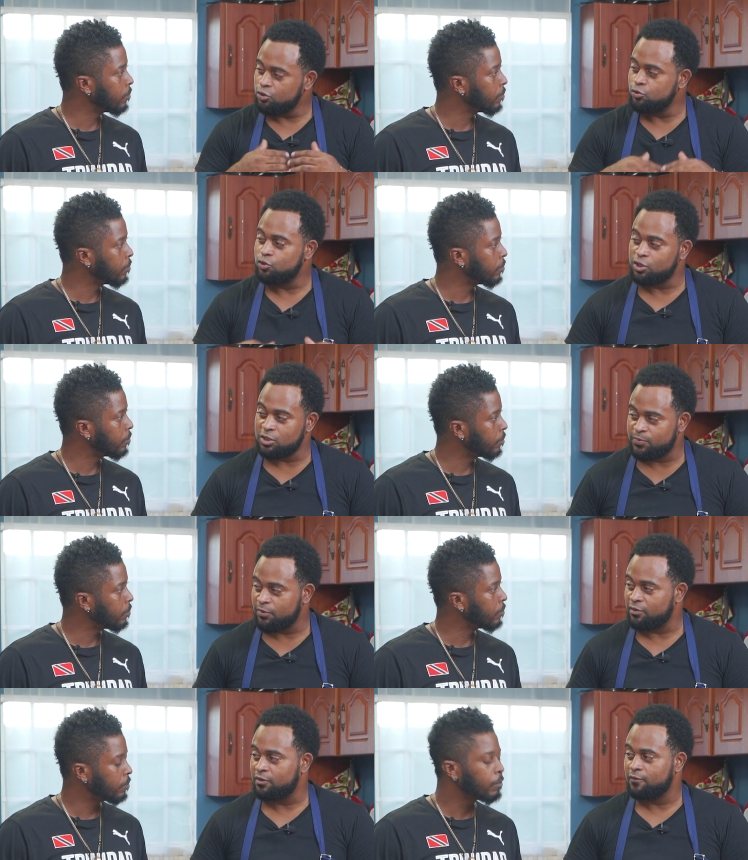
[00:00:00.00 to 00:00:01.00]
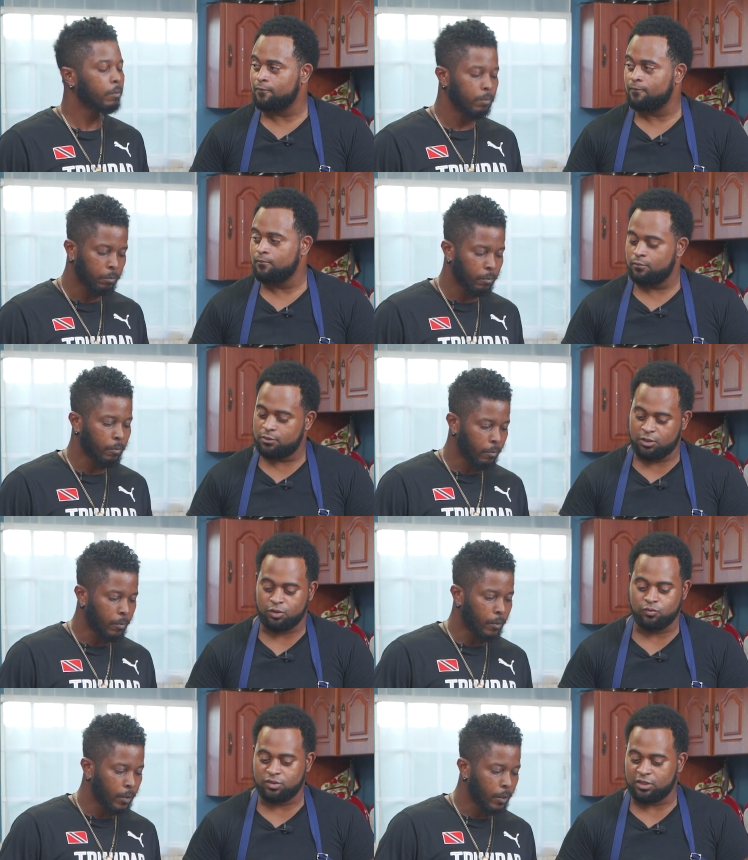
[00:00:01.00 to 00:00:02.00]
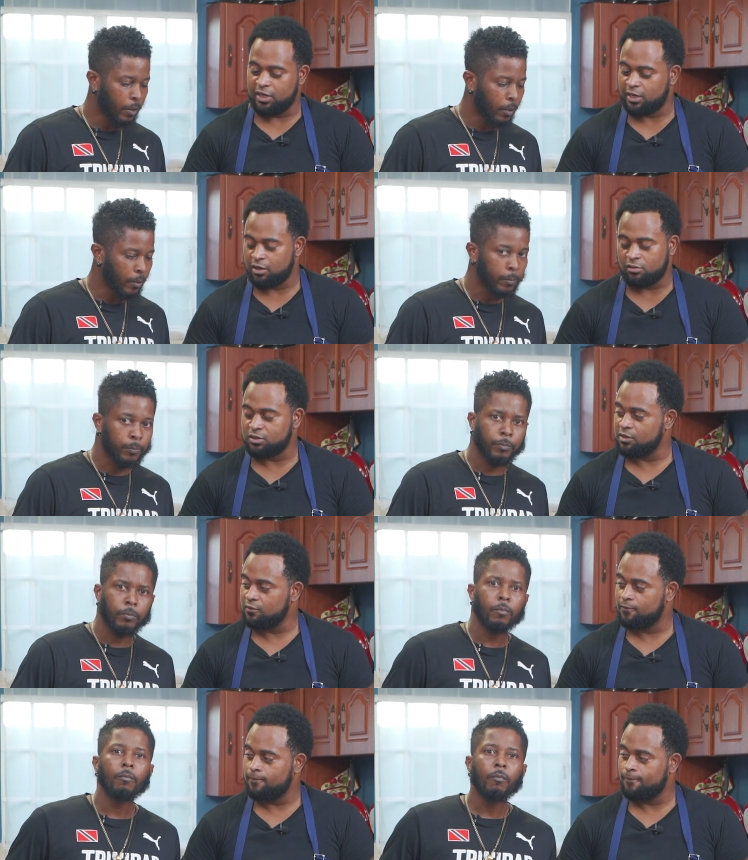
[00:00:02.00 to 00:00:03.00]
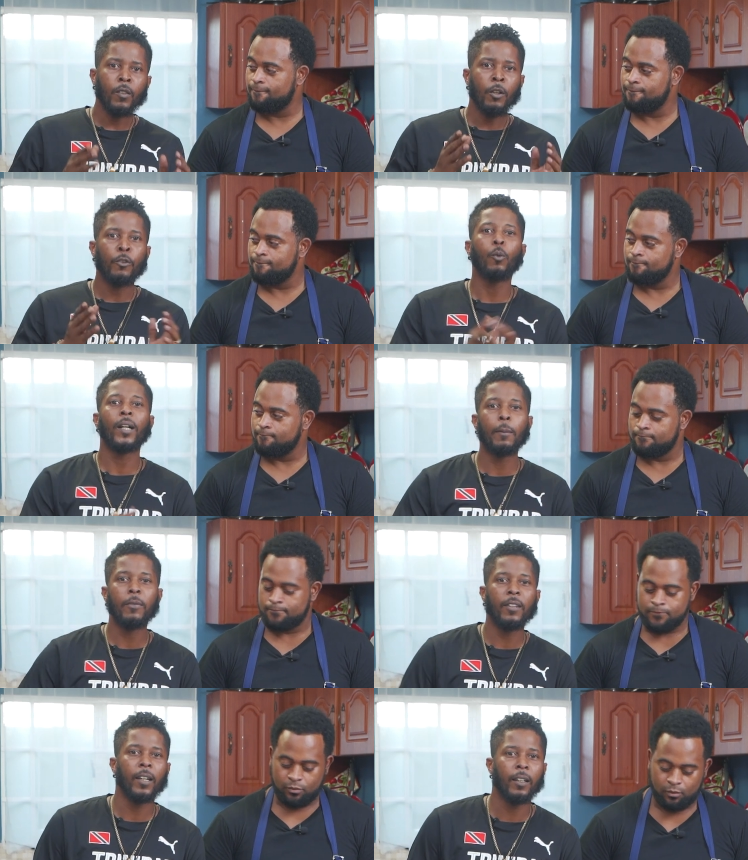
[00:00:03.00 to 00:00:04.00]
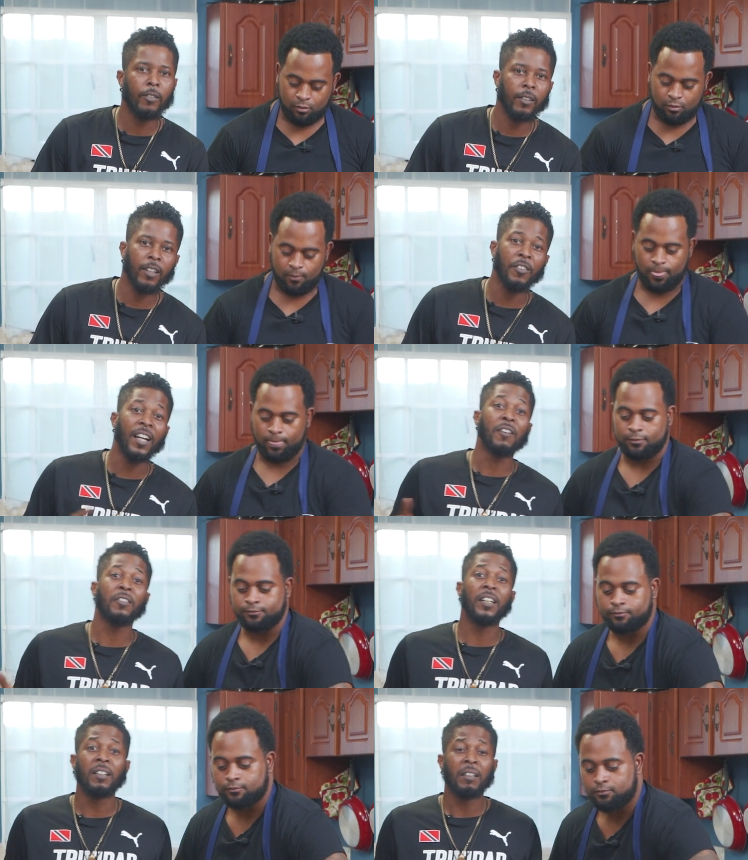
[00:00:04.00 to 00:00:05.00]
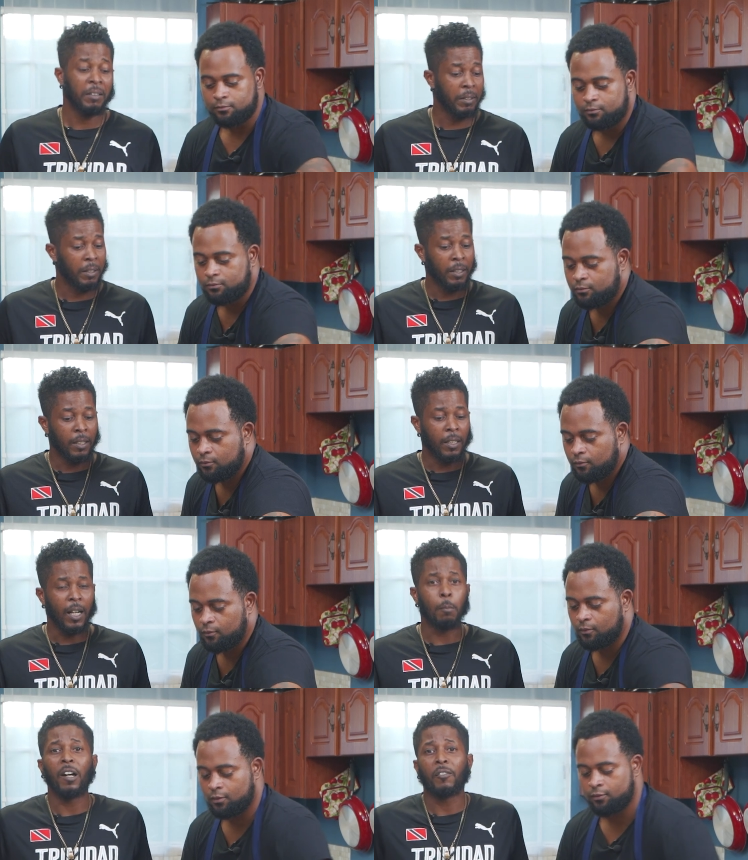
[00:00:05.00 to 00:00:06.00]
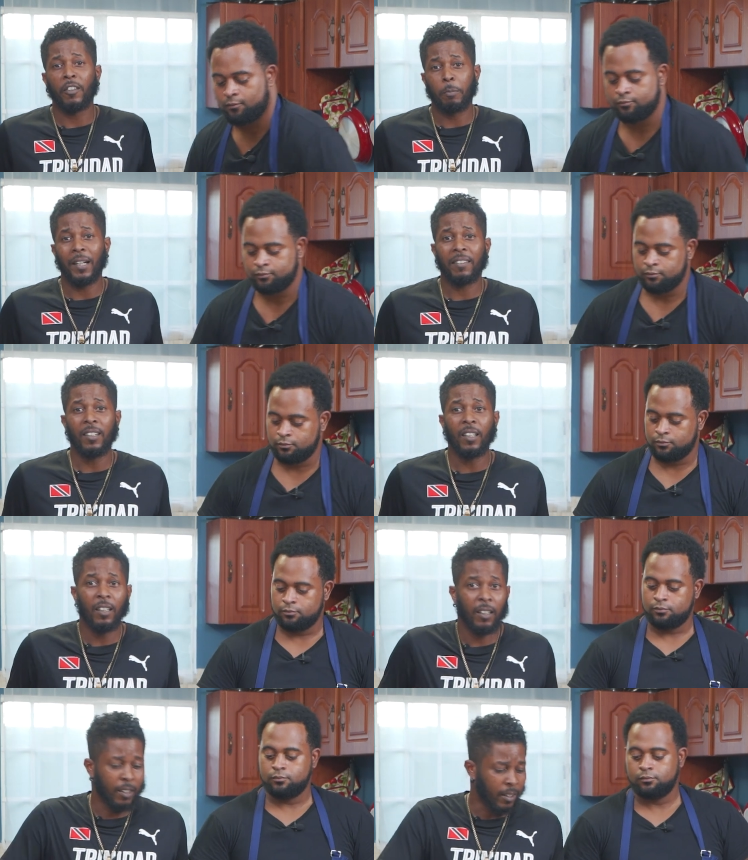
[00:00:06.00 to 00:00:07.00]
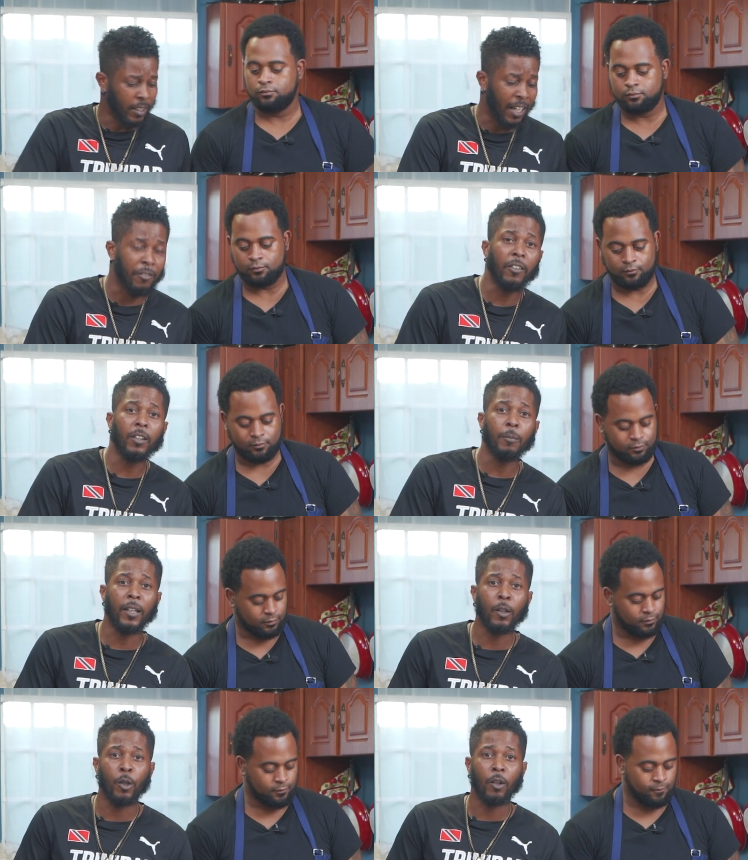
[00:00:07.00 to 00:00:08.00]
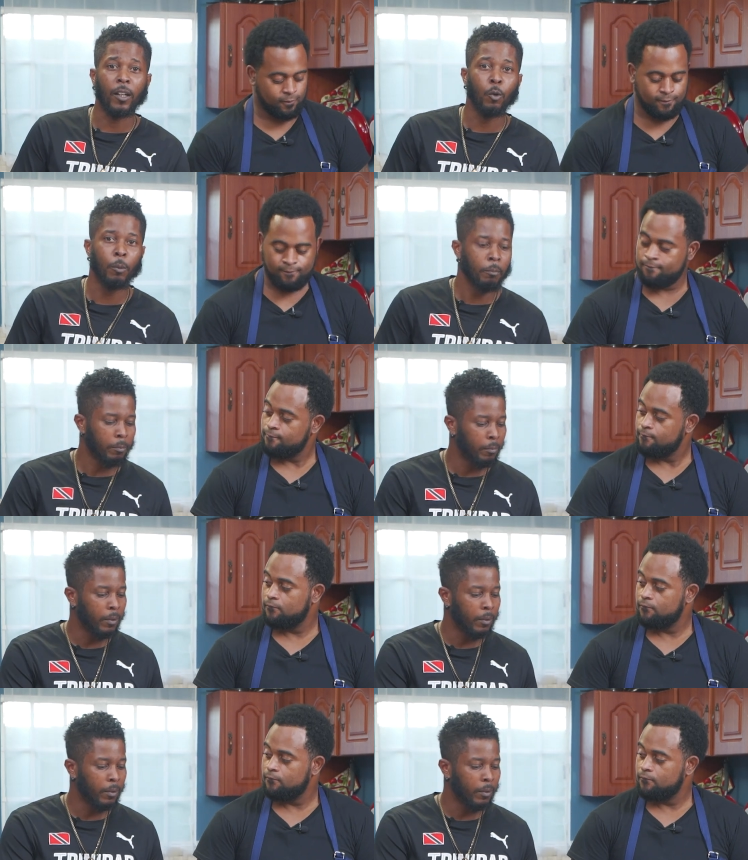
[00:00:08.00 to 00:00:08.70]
Speaker 1: neutral spirit to use in any cocktail.
Speaker 2: So what I'm saying is, if you're having a breakfast party, you're having something going on at home,